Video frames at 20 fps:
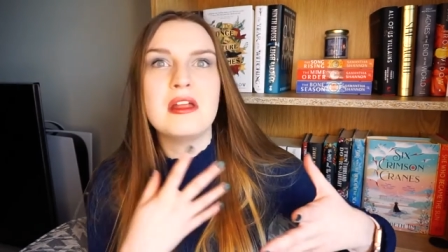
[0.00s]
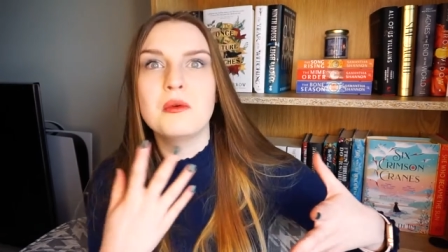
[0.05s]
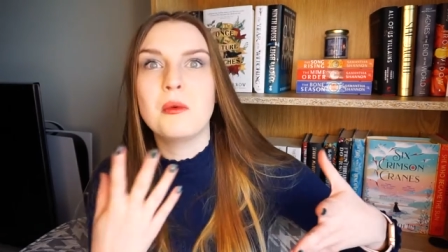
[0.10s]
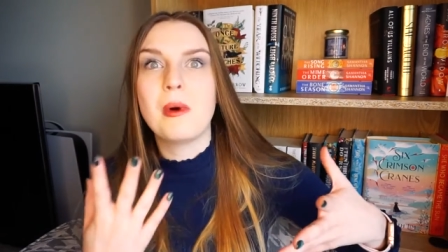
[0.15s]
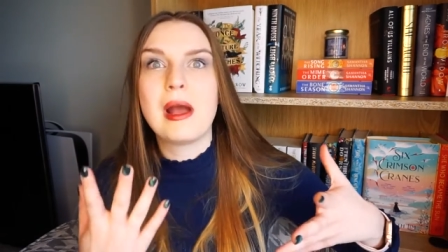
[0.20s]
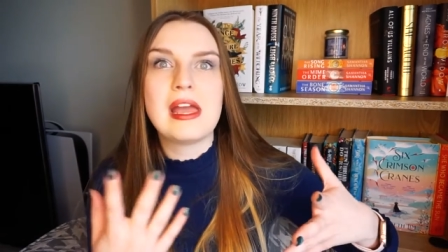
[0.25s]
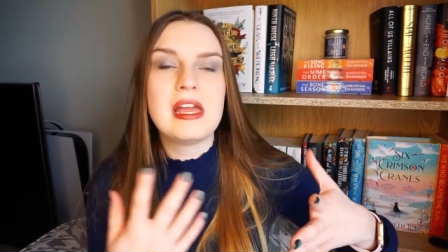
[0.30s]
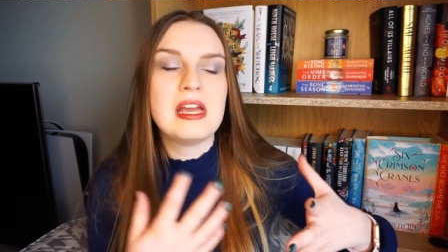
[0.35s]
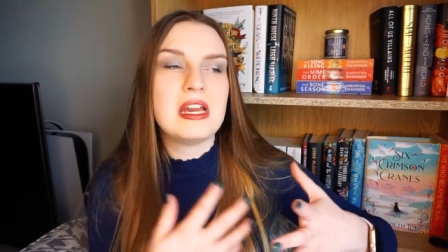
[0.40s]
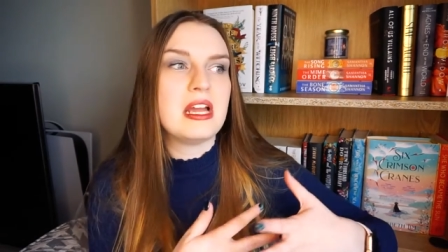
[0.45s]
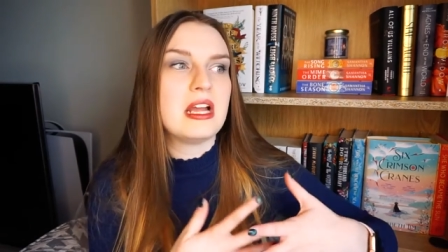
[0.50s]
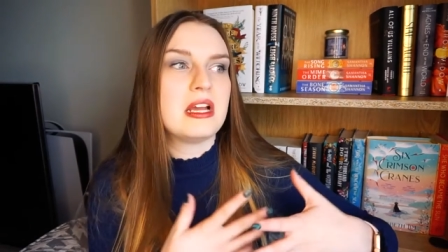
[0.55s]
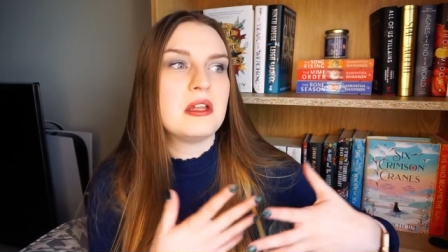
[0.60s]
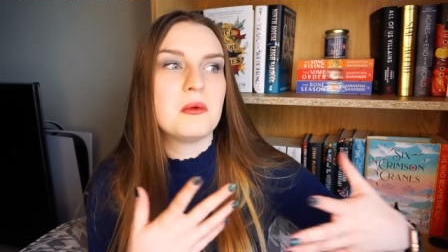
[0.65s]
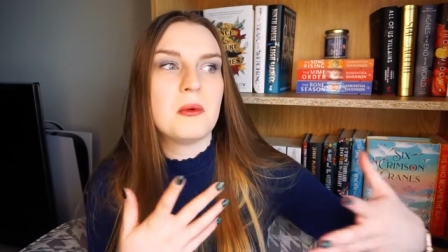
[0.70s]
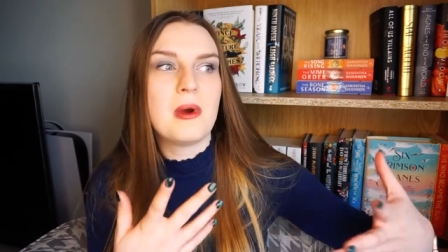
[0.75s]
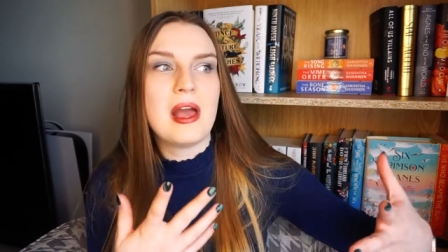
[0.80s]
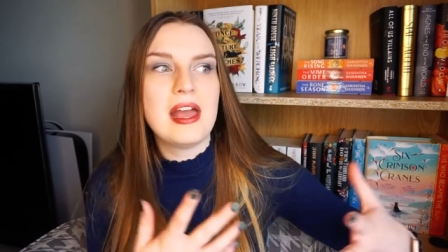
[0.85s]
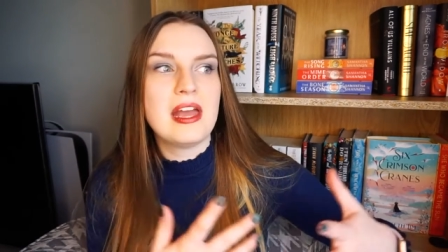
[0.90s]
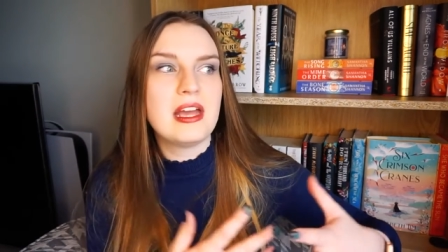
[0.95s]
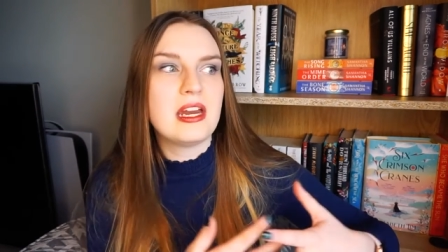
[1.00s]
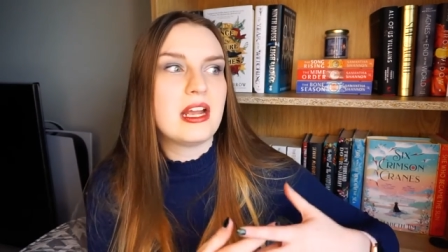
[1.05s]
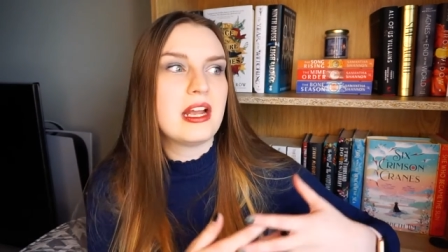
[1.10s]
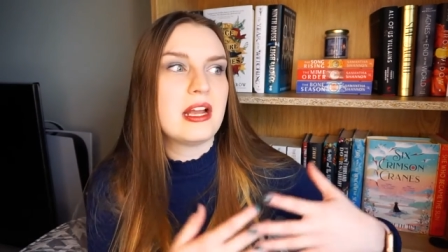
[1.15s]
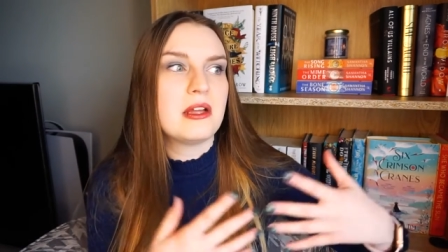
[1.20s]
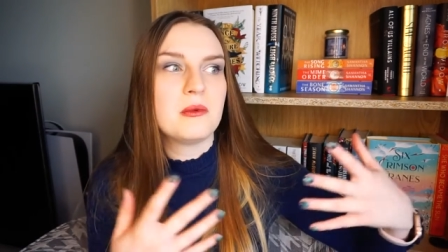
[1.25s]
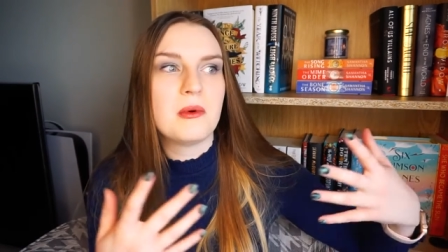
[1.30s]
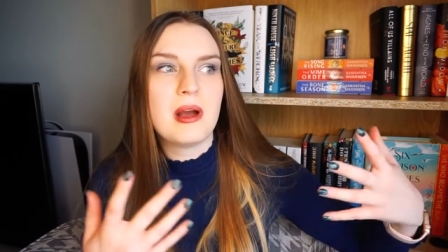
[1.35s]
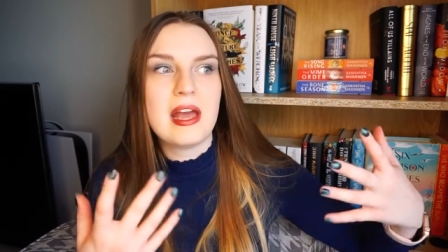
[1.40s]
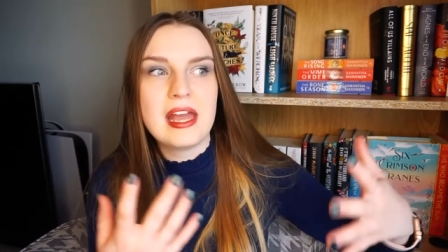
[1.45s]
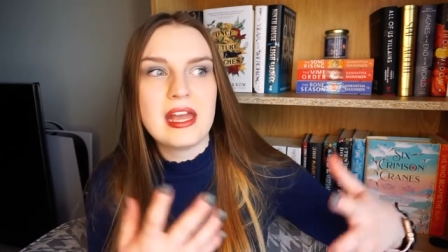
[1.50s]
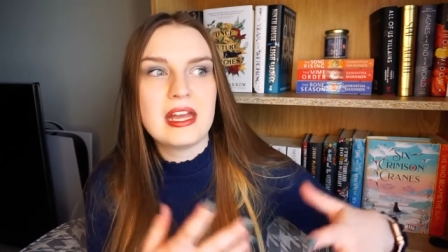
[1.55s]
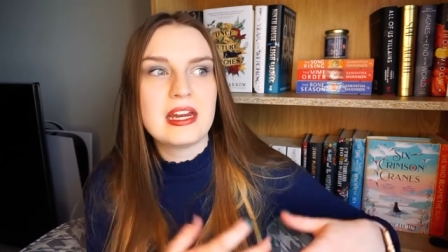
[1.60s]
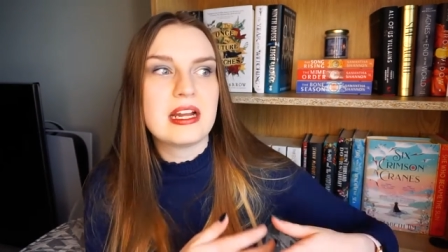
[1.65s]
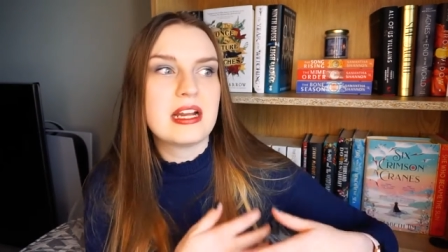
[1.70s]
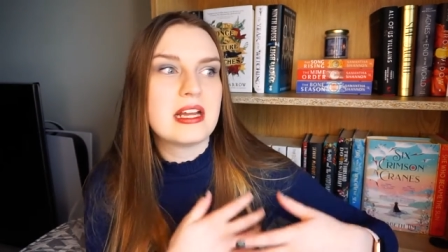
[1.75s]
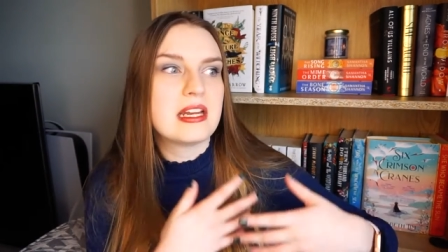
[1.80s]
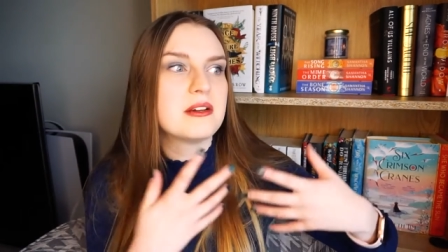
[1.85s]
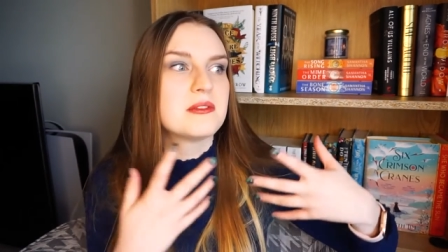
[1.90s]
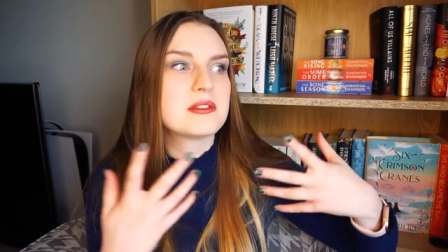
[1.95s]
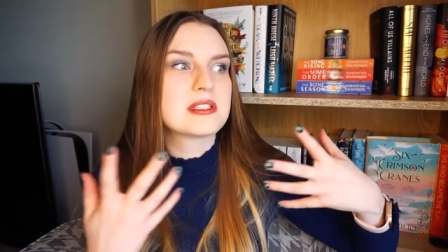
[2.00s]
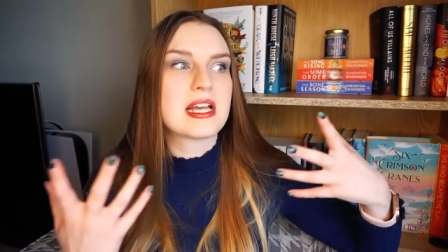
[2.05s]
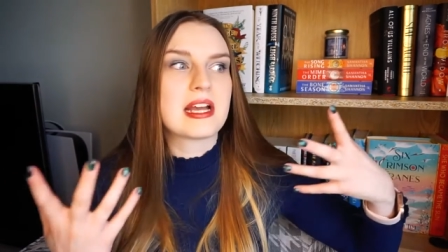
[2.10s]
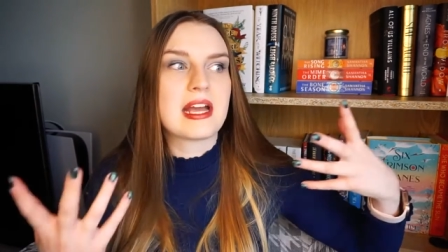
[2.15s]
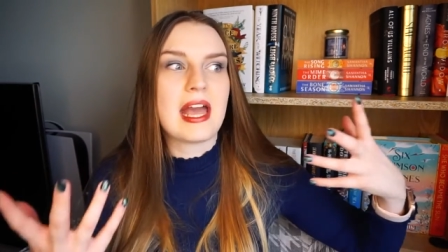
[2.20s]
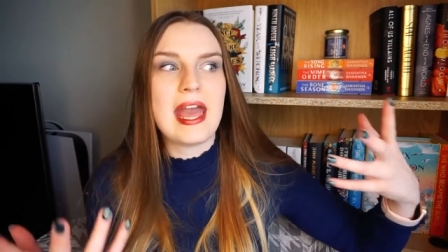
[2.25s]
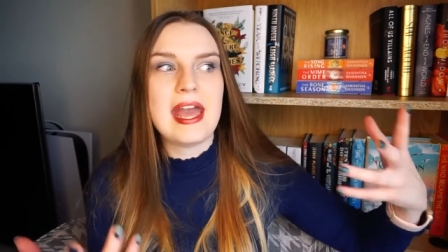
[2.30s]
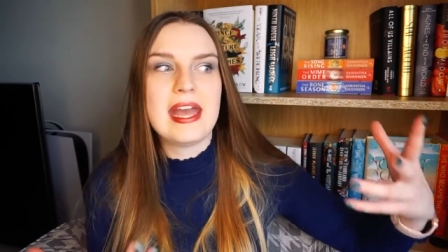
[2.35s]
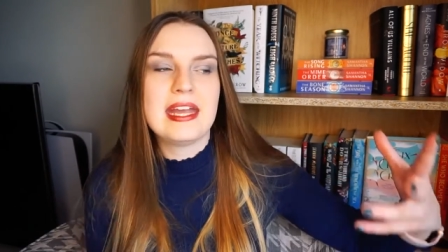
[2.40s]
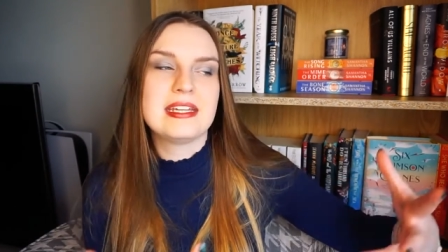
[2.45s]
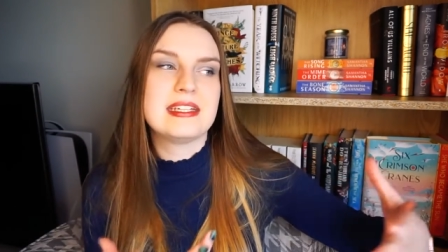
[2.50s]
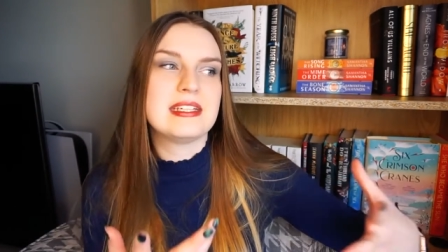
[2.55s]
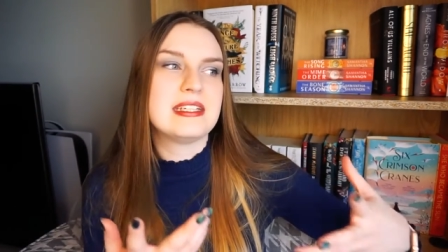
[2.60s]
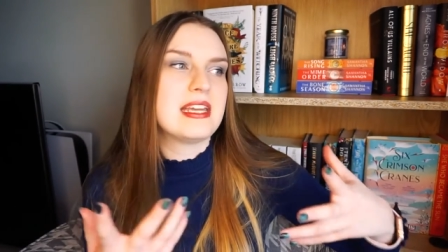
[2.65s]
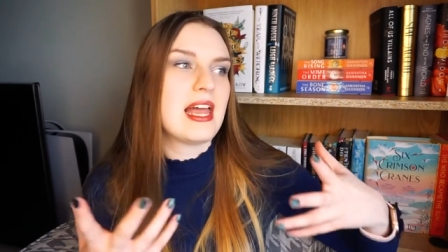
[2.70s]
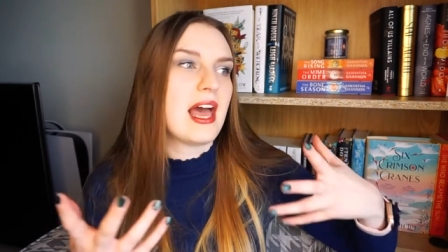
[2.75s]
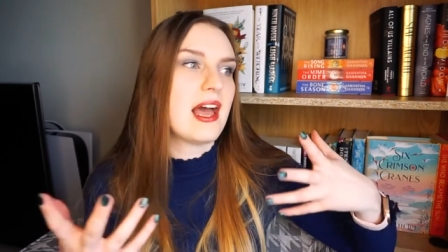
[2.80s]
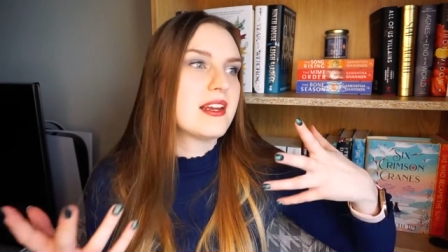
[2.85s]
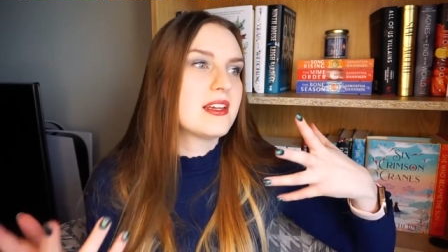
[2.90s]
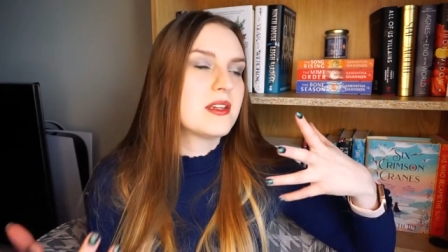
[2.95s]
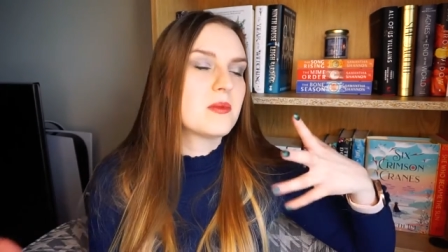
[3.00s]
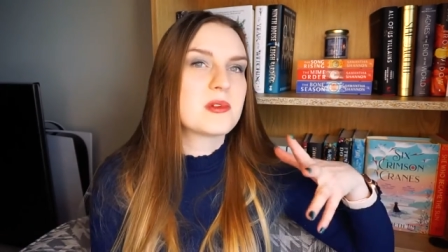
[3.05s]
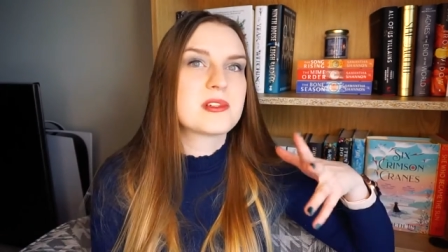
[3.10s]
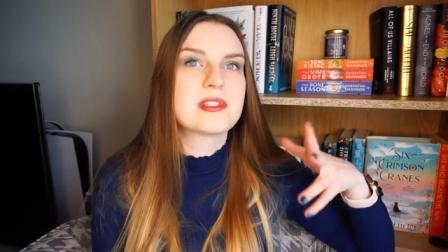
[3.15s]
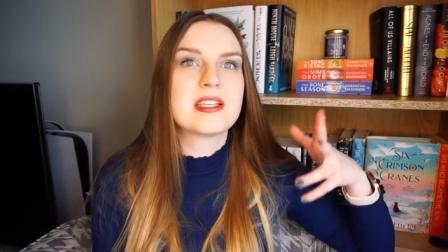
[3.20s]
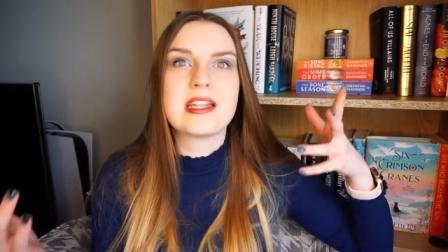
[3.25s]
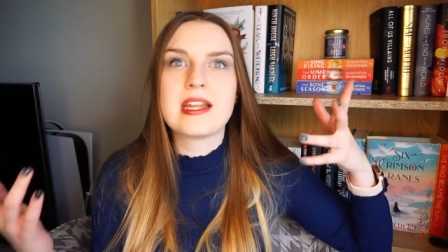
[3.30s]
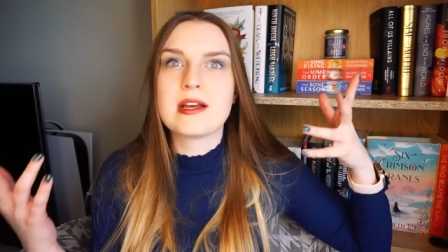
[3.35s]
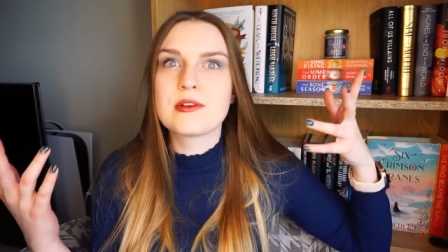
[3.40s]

and waiting and waiting and waiting, and it was like 80-90%.